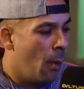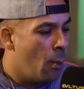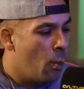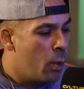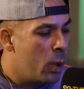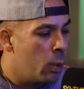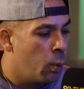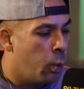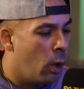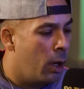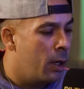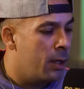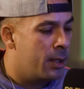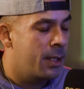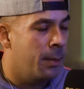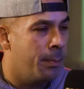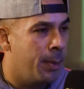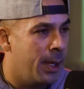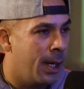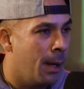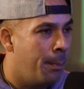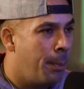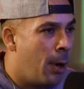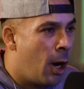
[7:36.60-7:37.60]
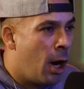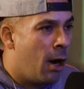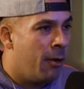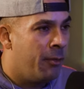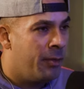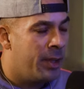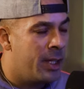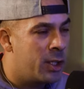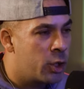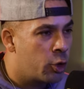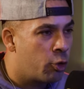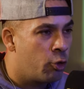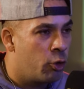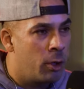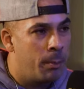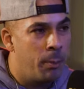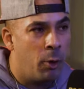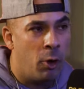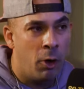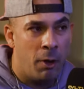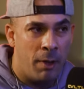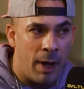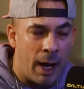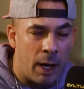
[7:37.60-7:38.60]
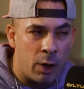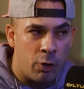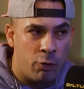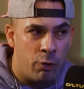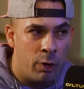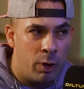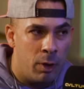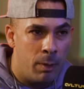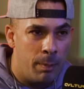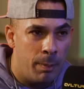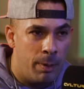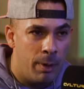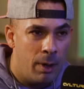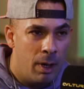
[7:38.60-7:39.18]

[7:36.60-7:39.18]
And we want to be a part of this group or that group.